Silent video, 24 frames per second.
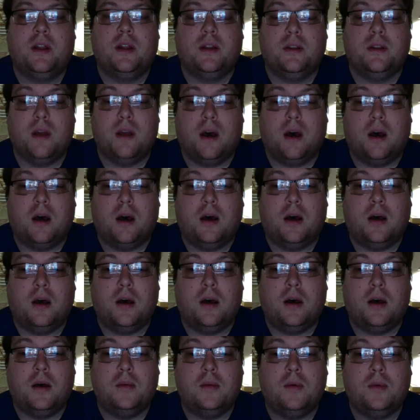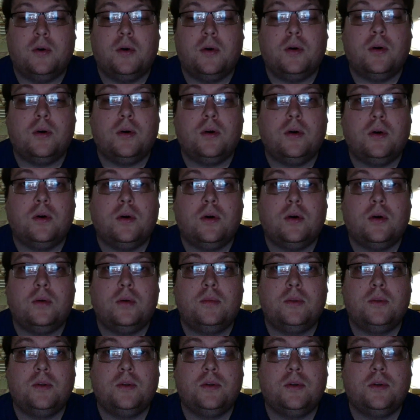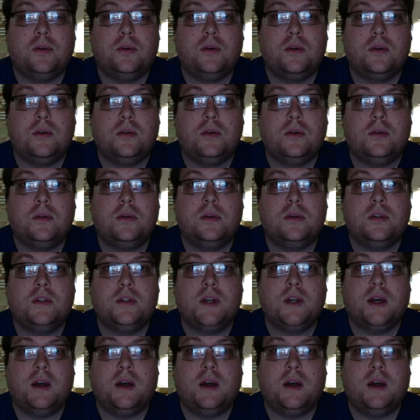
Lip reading: Namo Buddhaya,